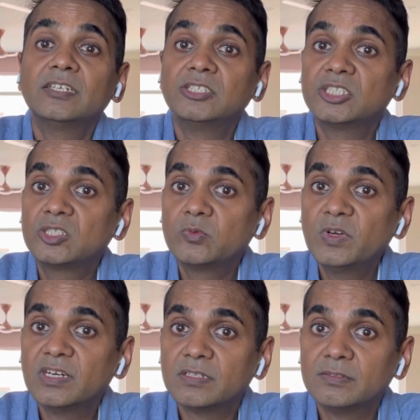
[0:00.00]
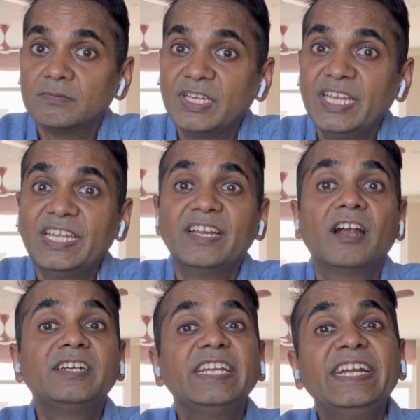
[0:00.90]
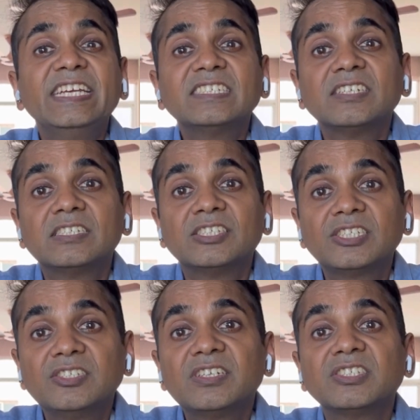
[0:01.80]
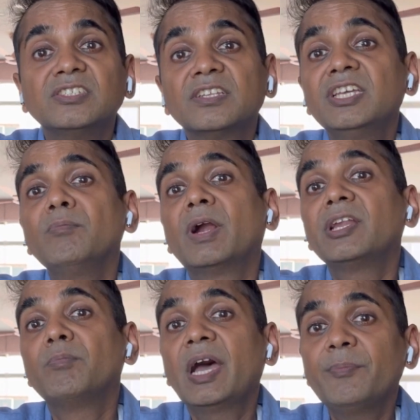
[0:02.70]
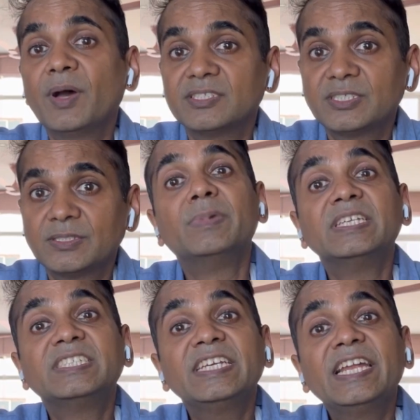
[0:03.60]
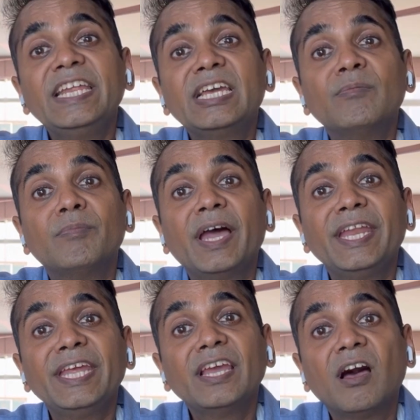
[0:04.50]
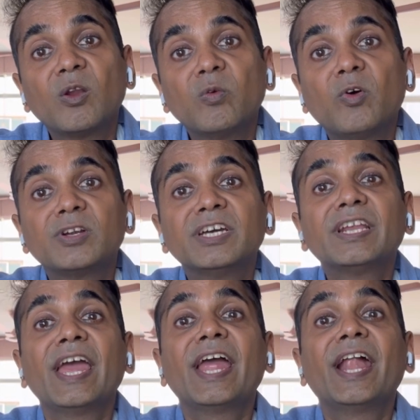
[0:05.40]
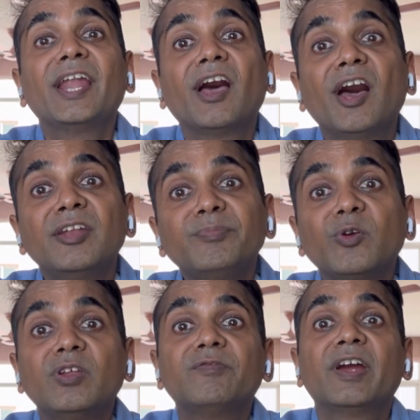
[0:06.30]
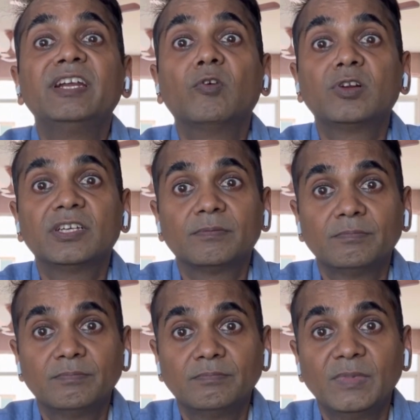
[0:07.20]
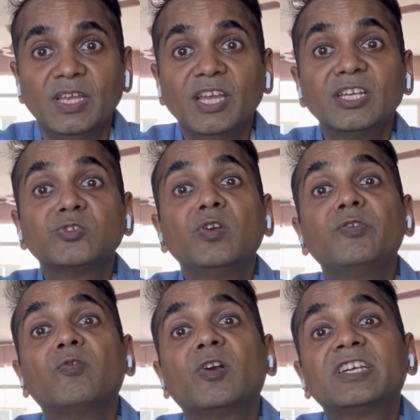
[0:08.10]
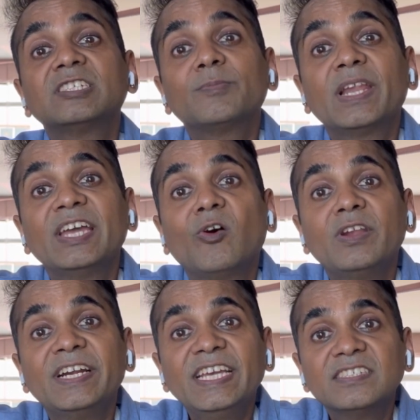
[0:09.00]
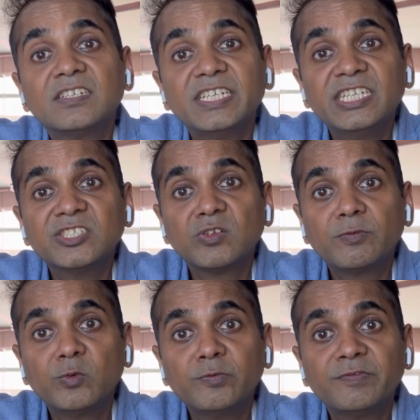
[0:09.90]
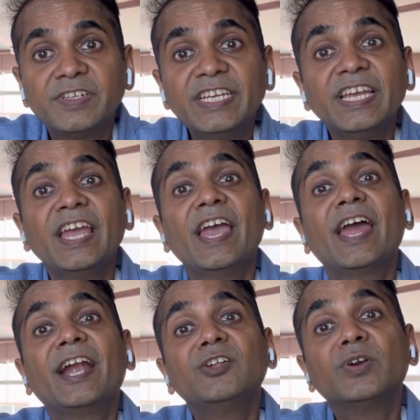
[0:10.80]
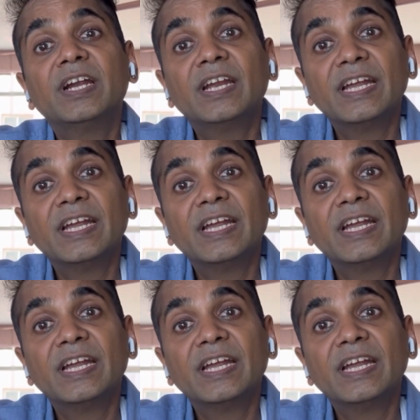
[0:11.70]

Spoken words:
adjuster work? A TDS adjuster is nothing but a bypass, basically combining RO water and unpurified water. So if your water supply already has a TDS of 250 and you